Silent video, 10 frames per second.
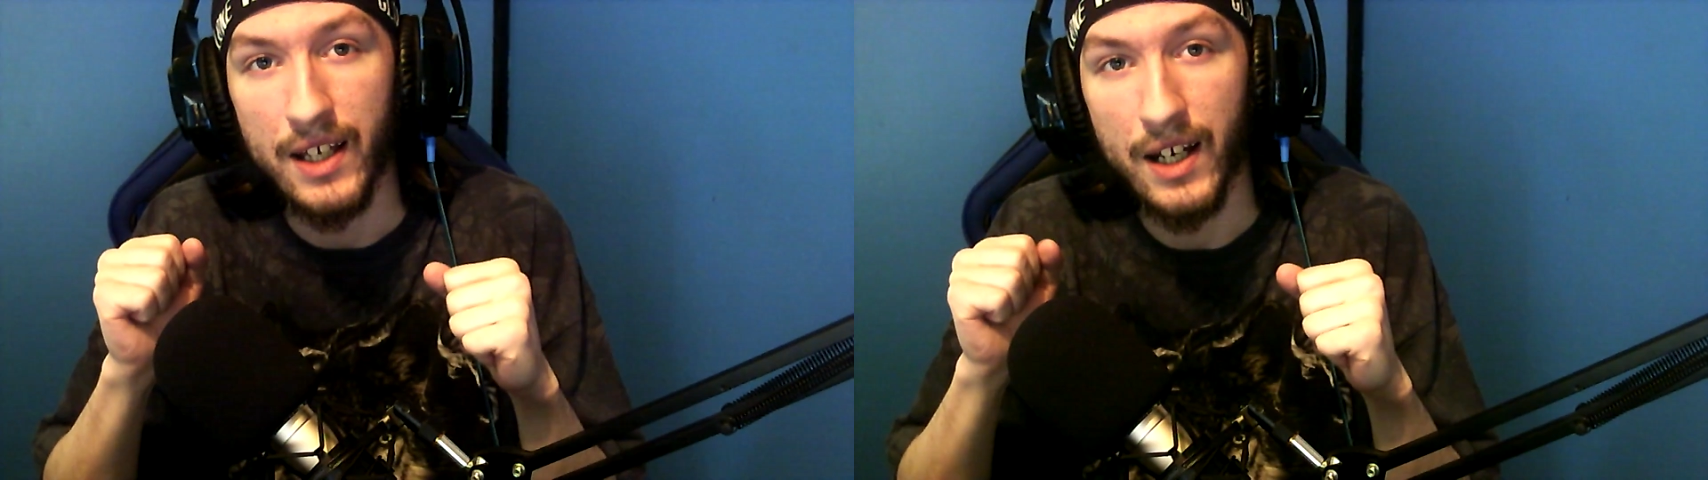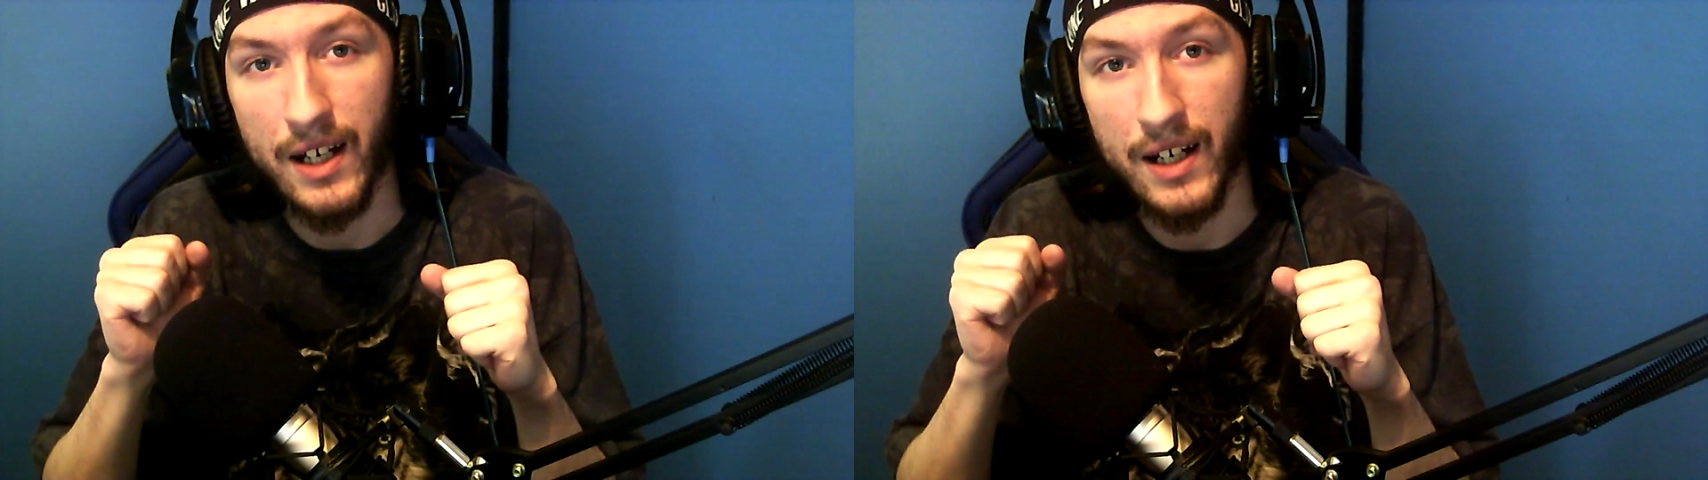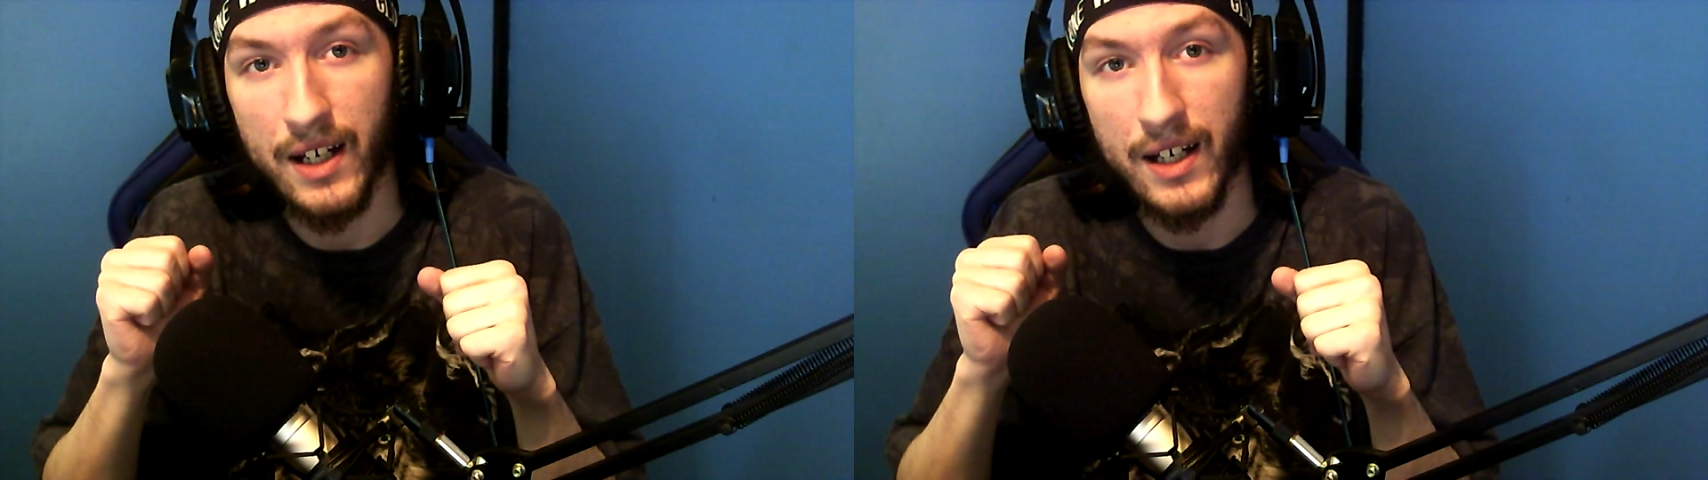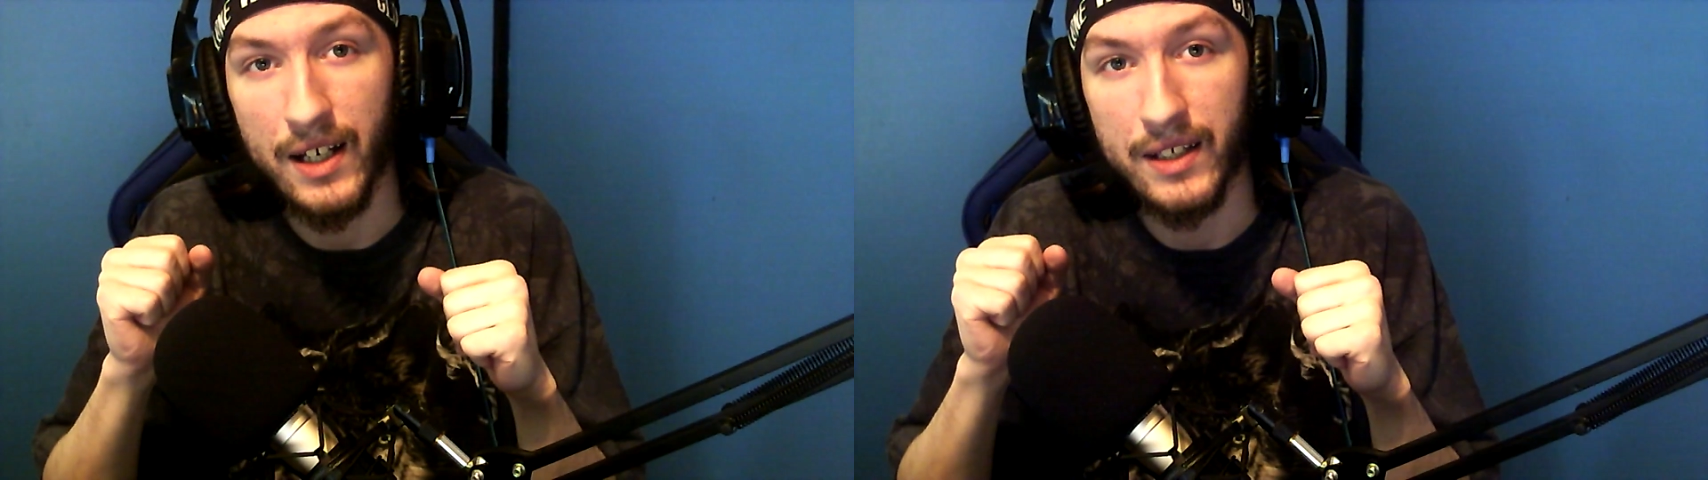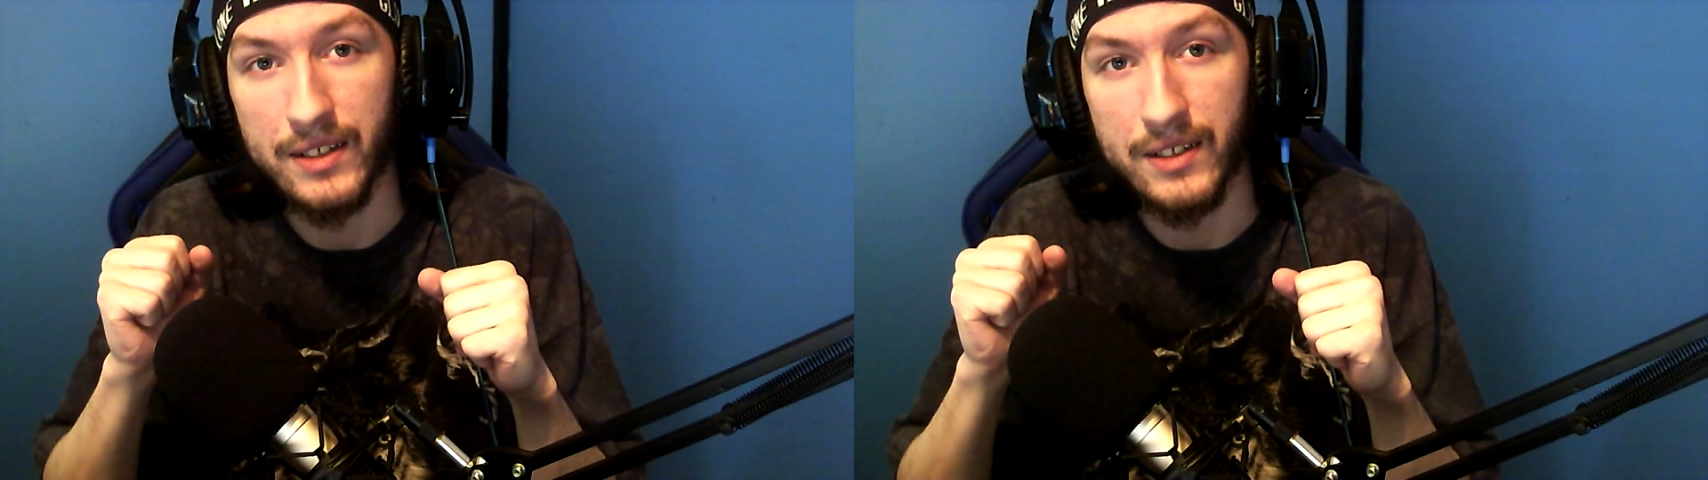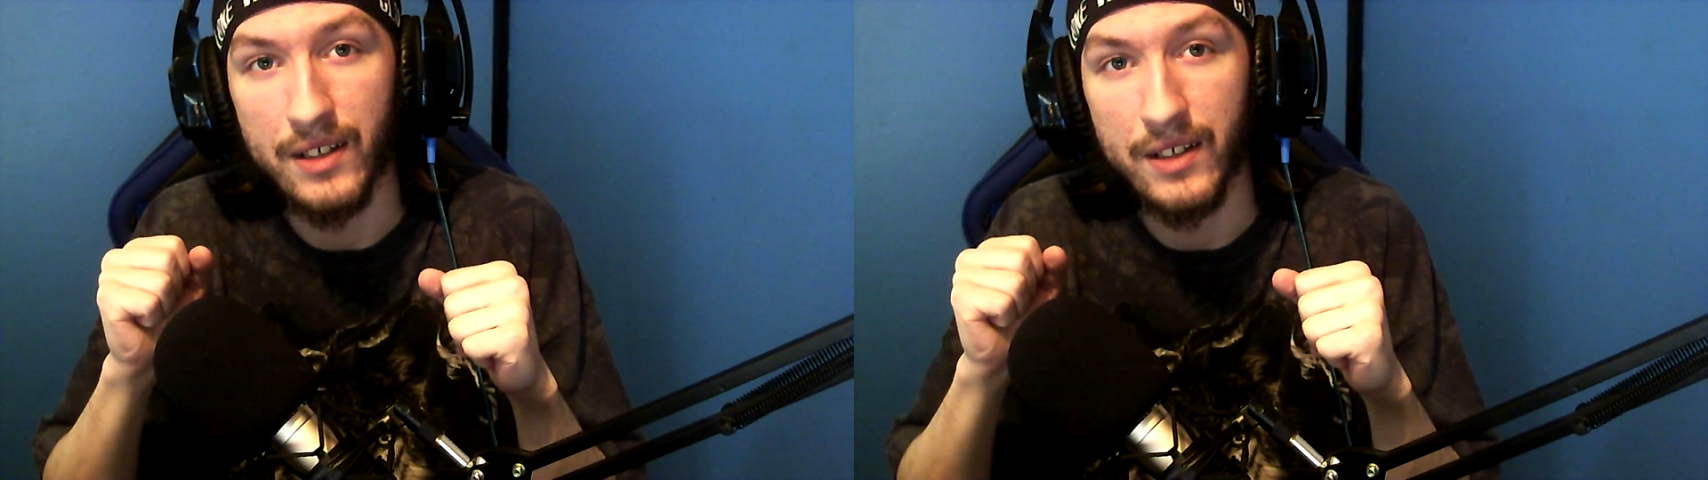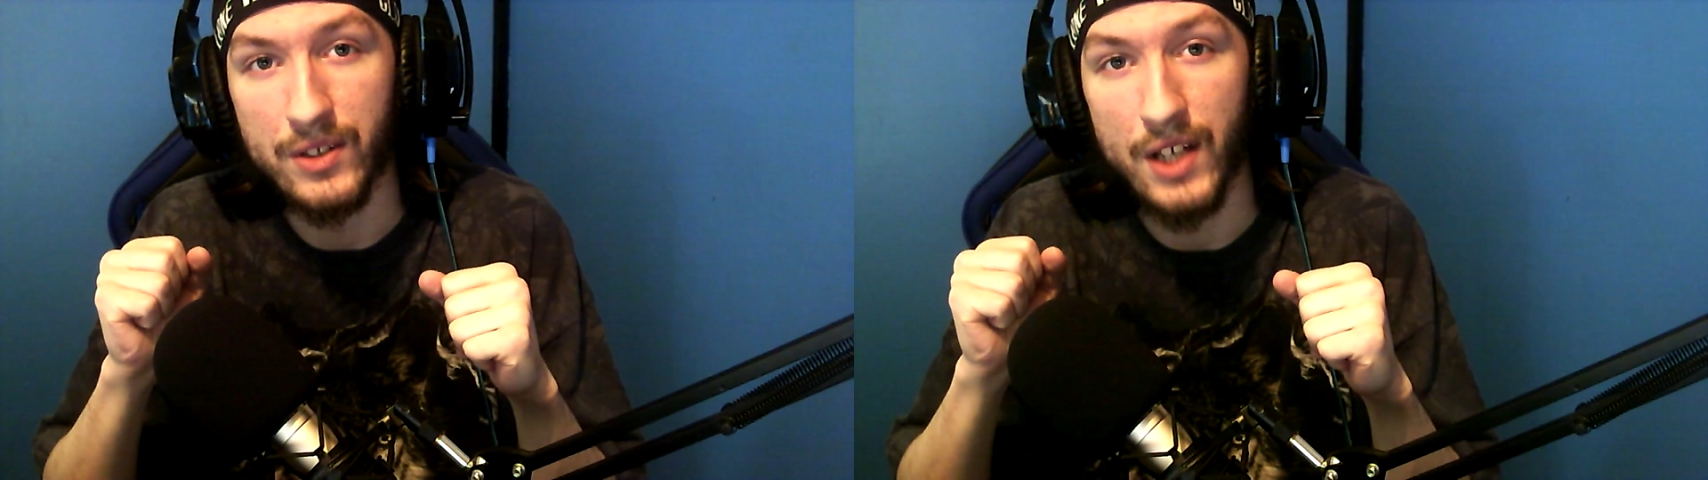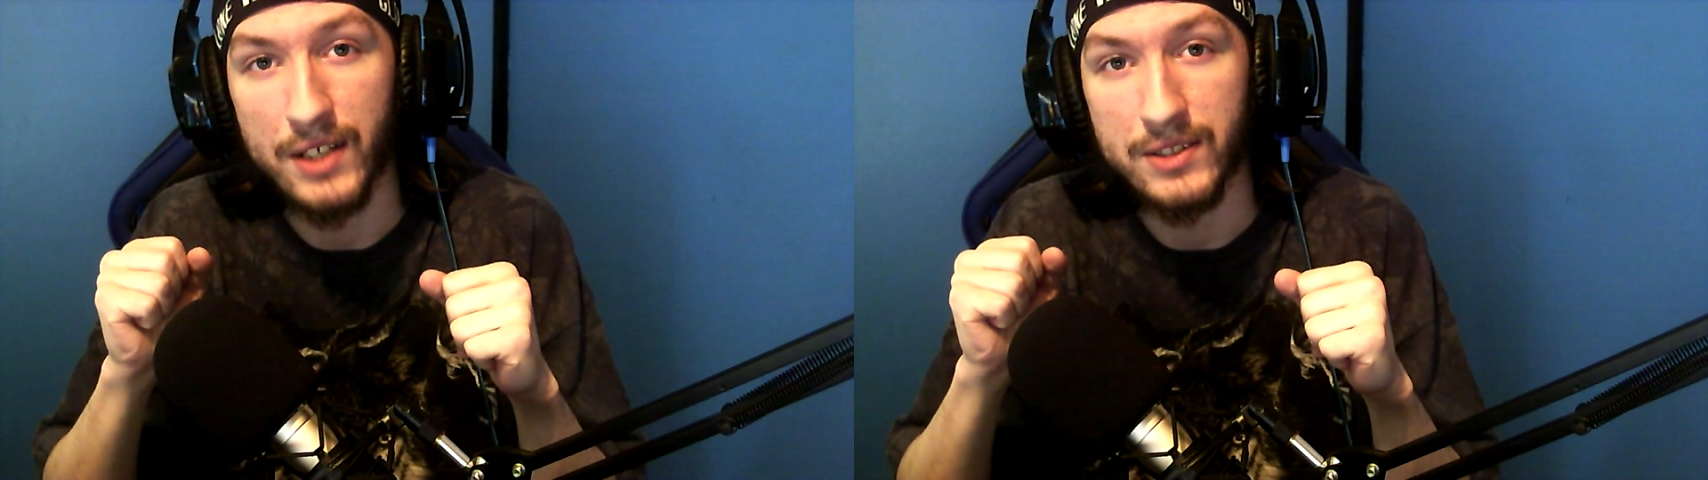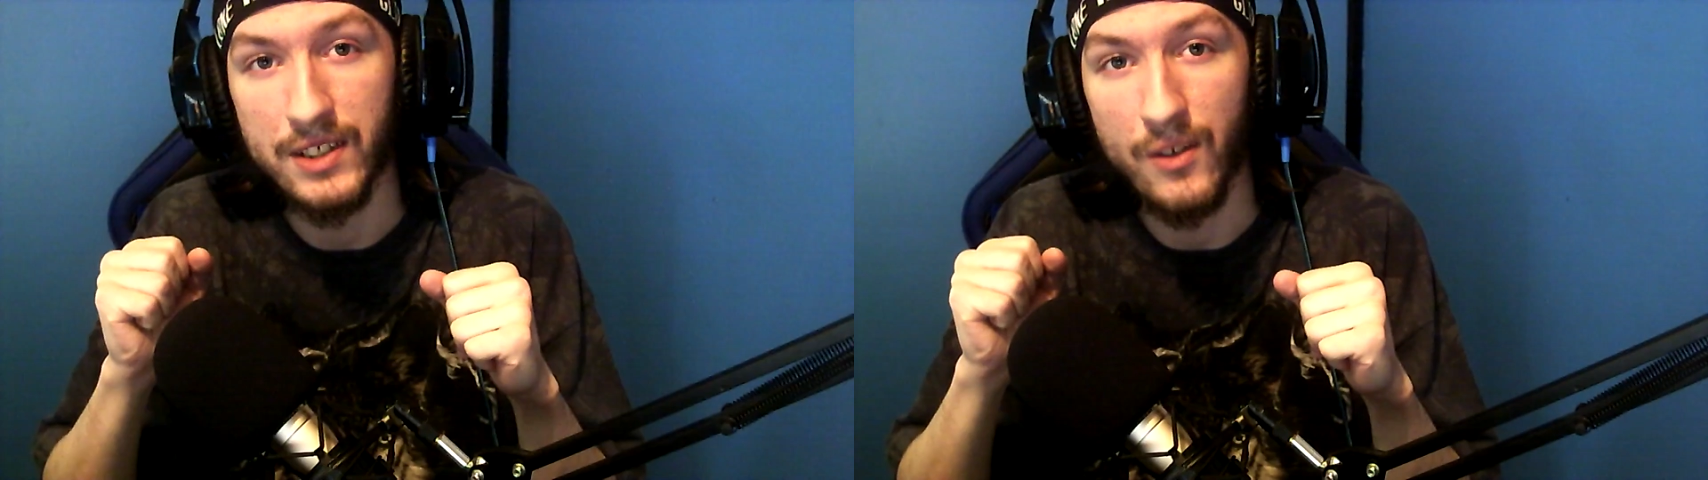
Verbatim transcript: Uh, does